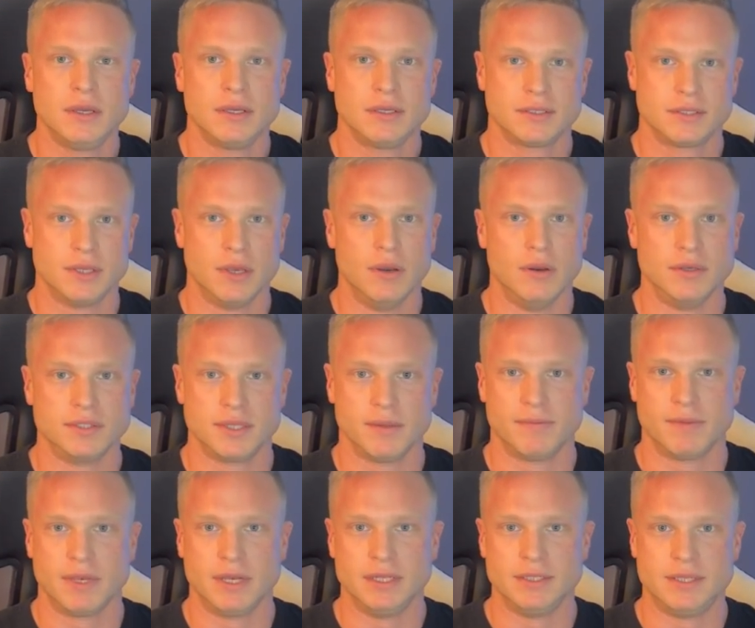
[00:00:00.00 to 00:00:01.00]
So
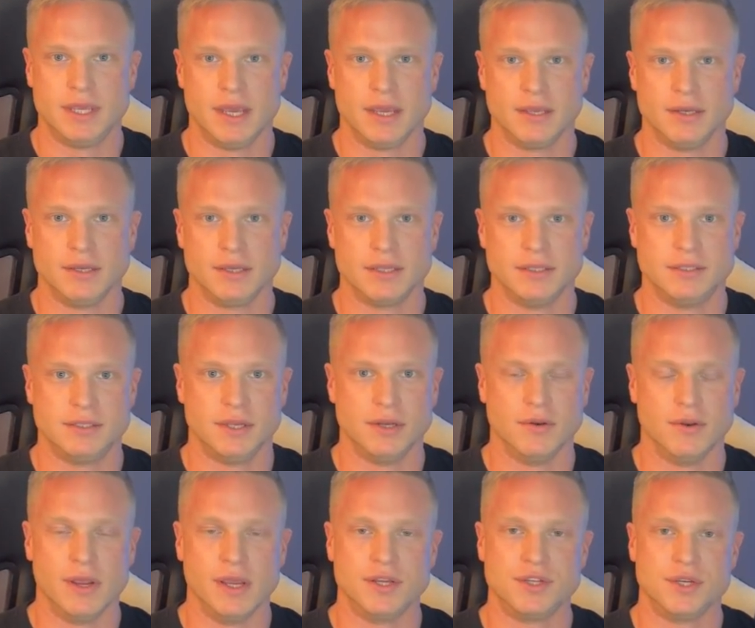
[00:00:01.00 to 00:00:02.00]
something to take into
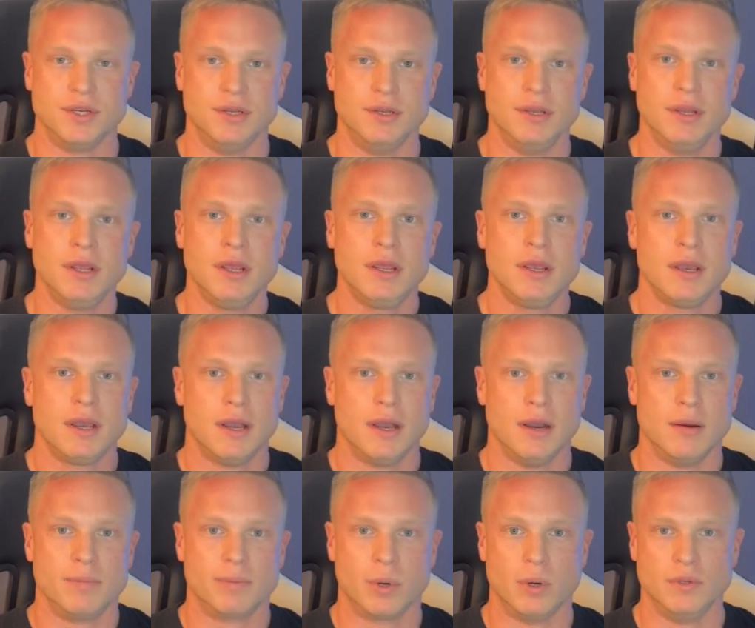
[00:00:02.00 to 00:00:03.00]
consideration.
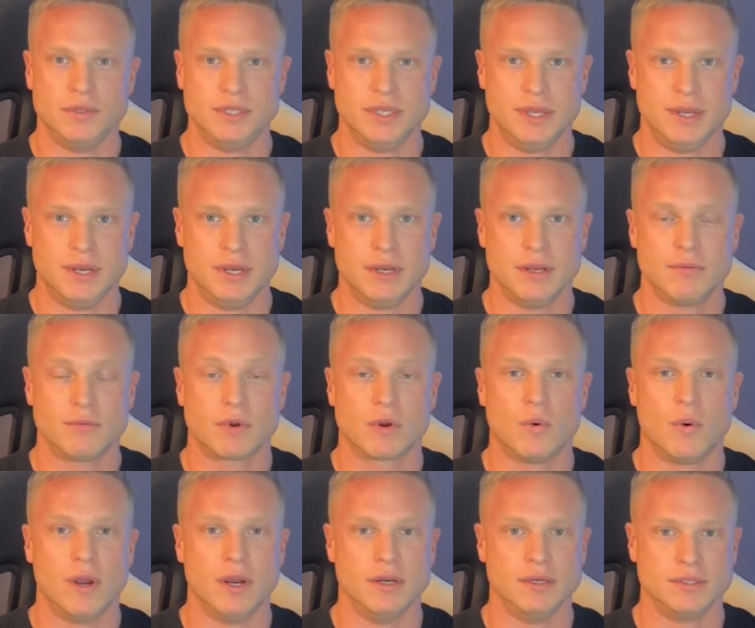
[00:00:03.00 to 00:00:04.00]
Protein
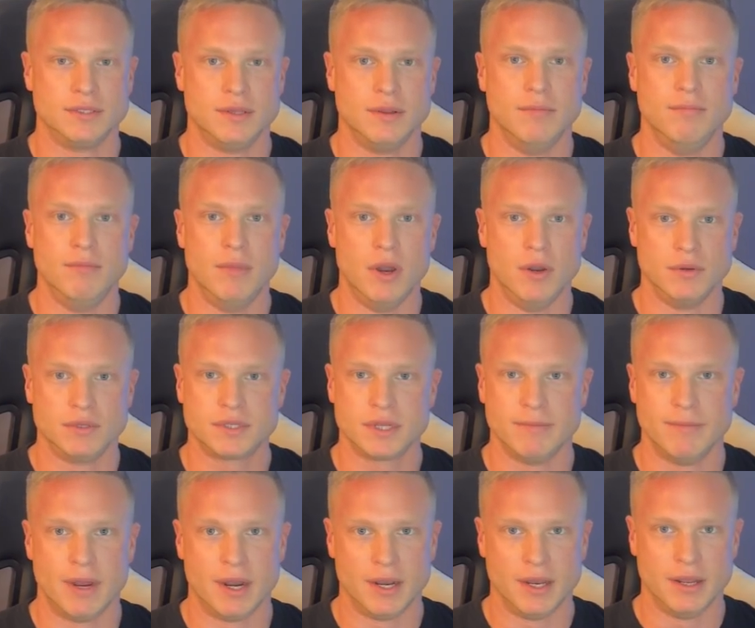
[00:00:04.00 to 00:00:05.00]
requires the most
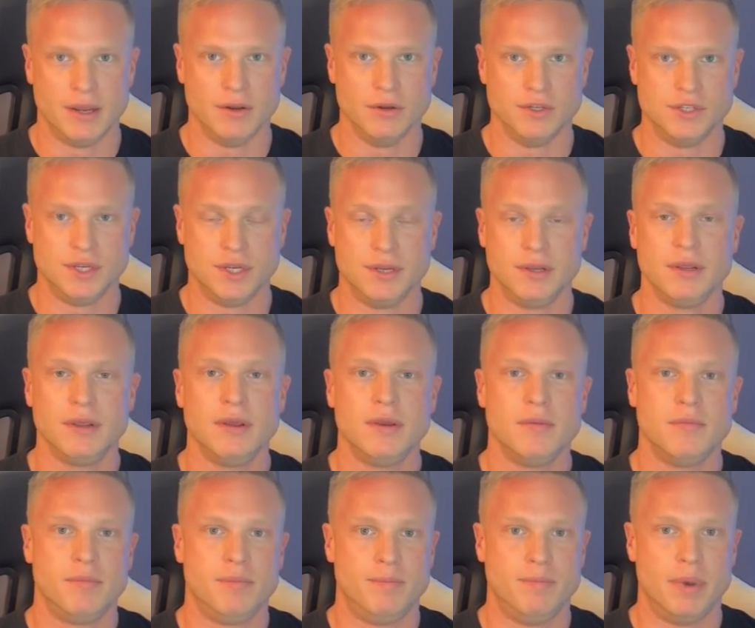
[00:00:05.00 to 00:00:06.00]
amount of energy.
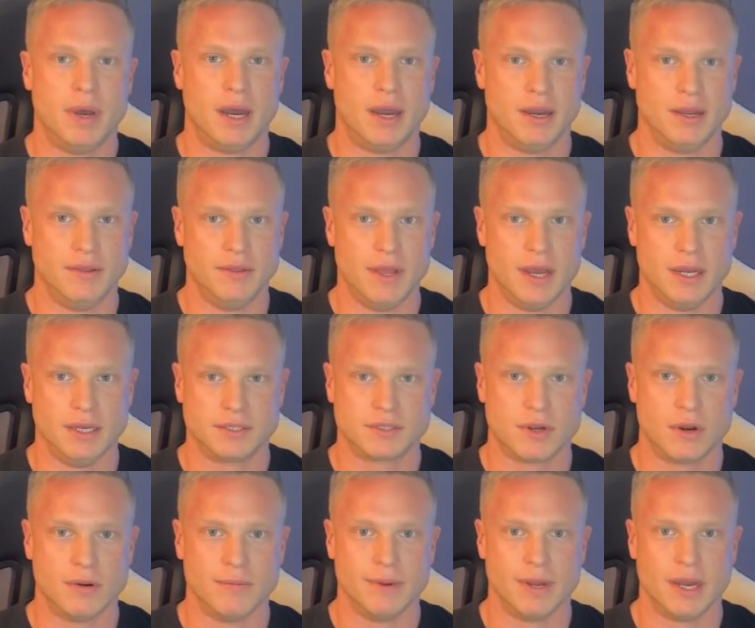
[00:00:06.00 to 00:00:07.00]
Behind that is
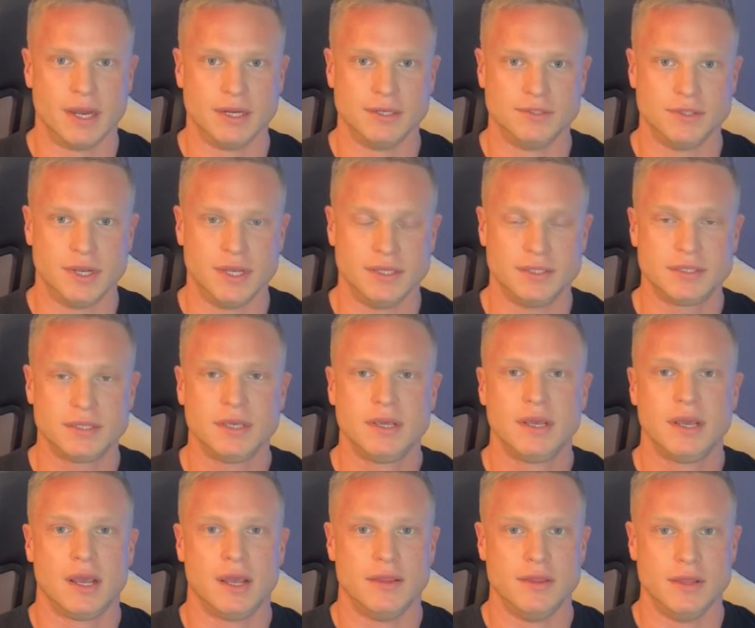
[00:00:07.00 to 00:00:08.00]
carbohydrates.
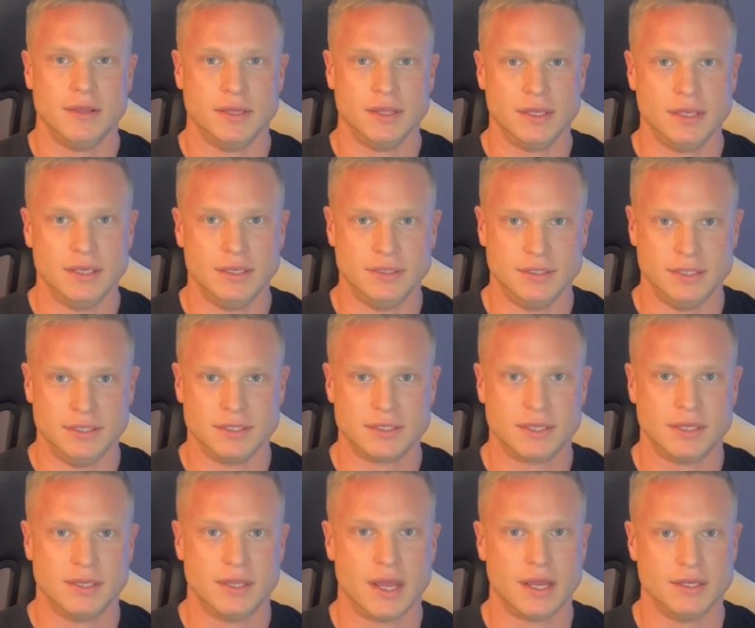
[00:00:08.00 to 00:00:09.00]
And then the
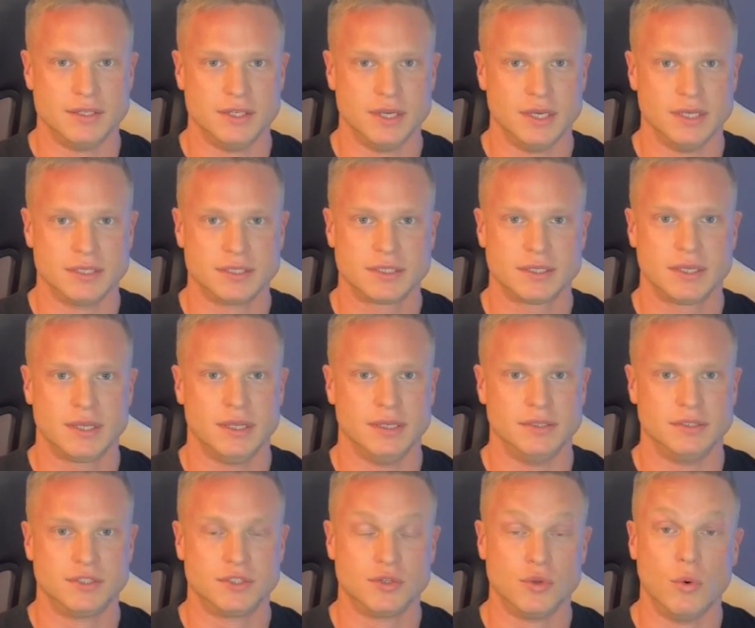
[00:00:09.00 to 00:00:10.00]
easiest to digest
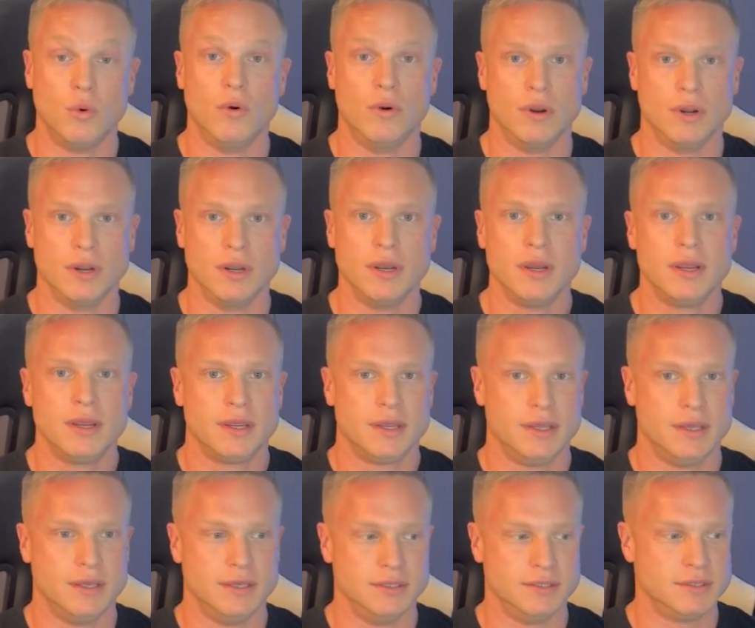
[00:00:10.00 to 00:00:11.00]
and store
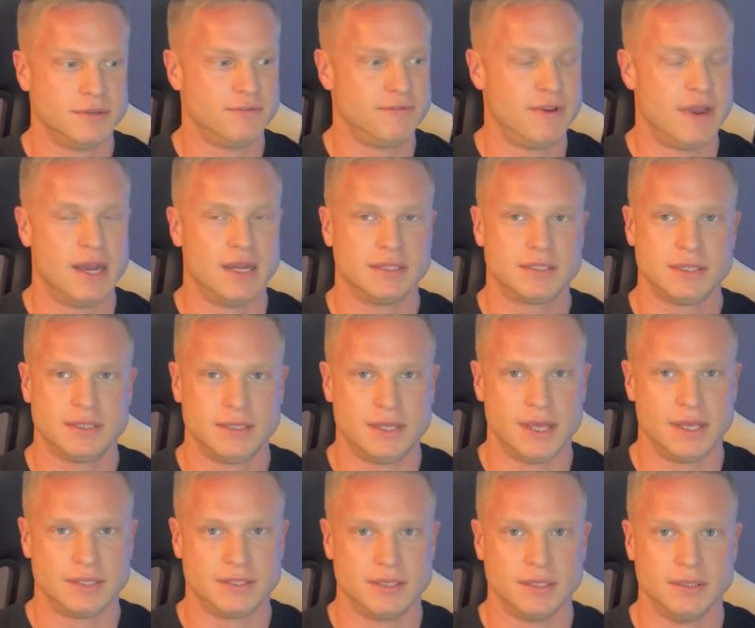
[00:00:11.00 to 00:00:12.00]
is fats. It
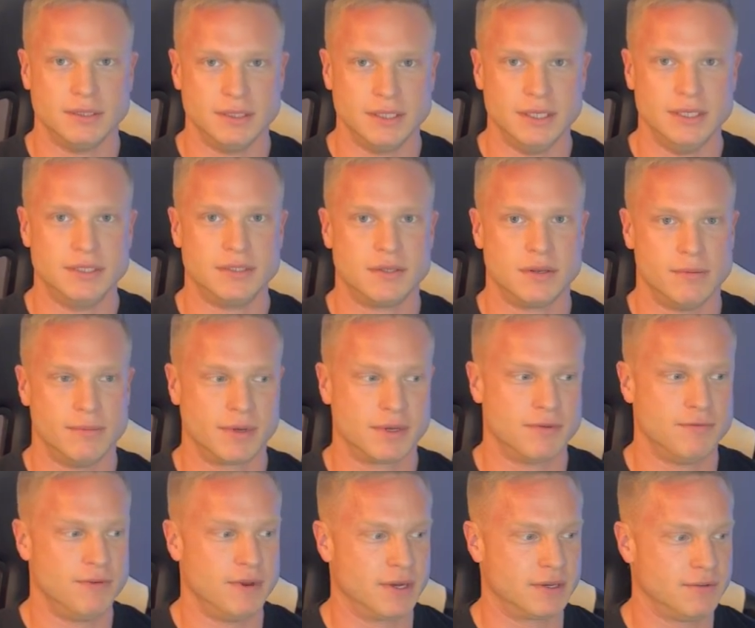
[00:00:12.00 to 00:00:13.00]
takes the least thermic
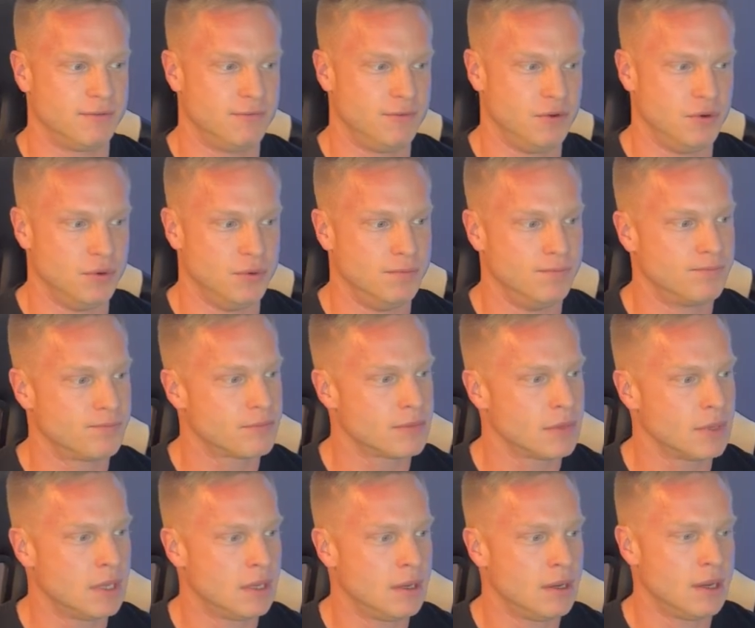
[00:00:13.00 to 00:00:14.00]
effect of food.
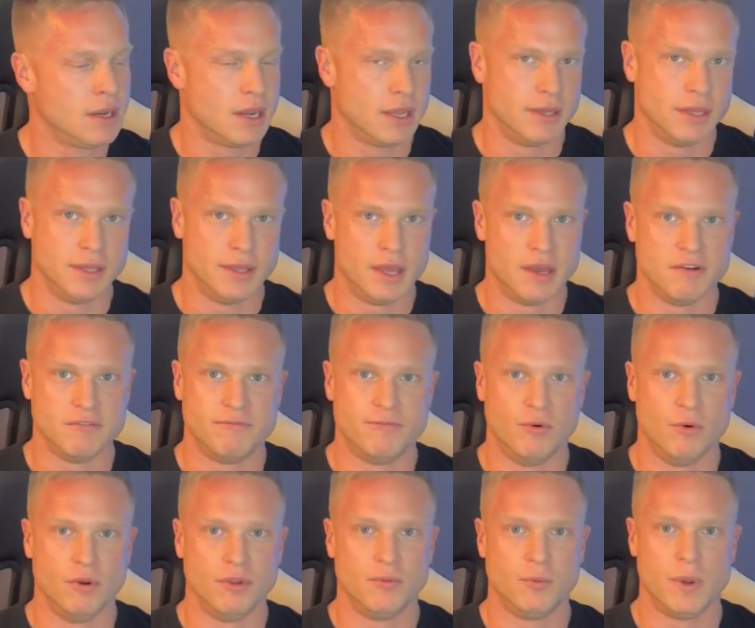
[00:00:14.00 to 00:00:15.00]
And then that
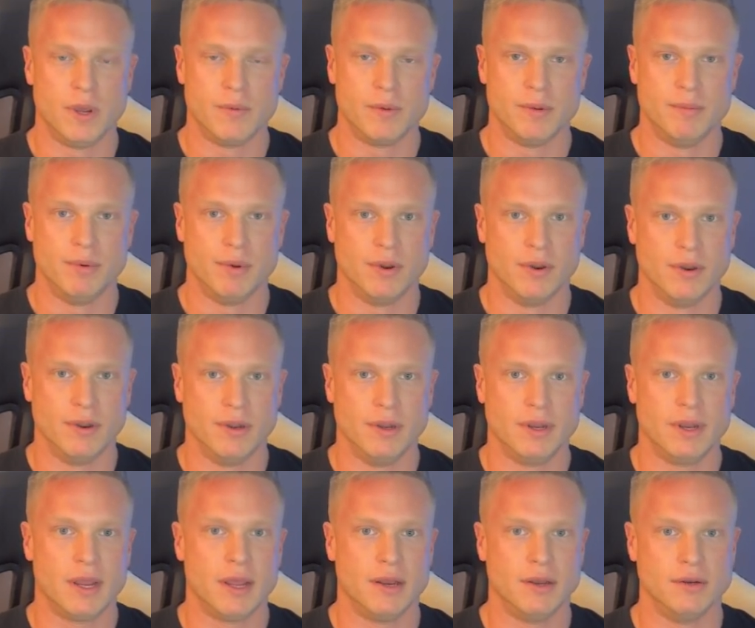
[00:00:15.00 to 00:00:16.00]
4th way we
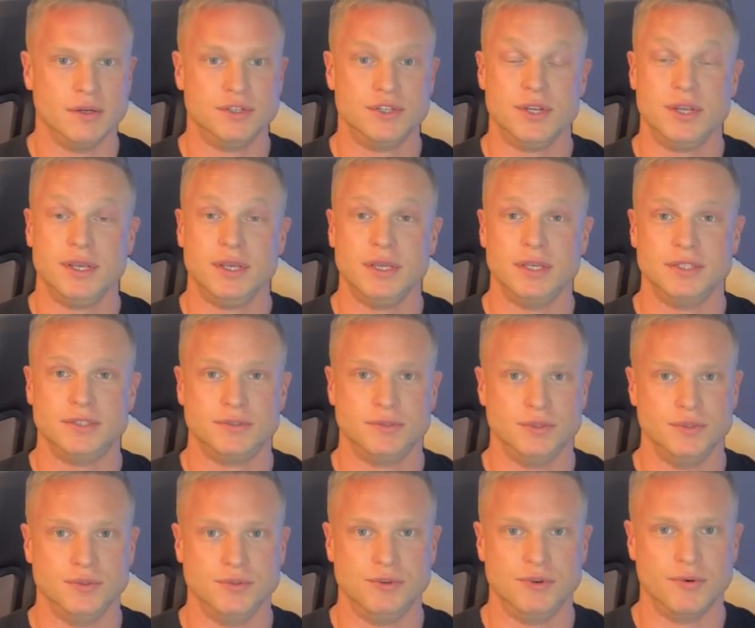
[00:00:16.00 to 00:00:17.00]
burn energy is
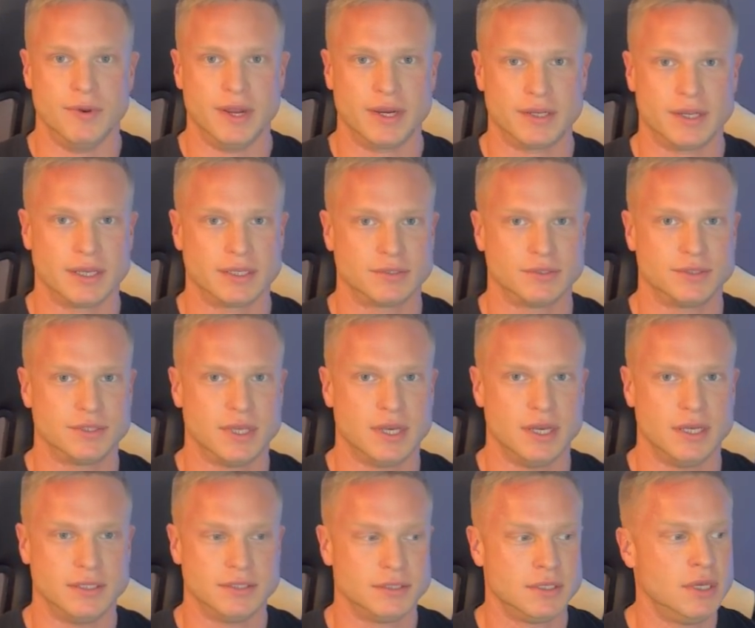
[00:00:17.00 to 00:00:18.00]
through direct
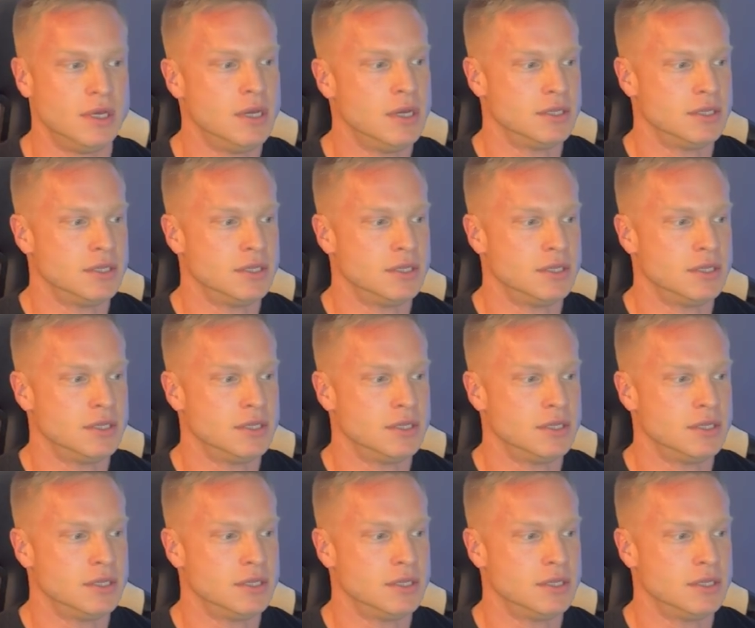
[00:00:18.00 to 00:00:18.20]
exercise.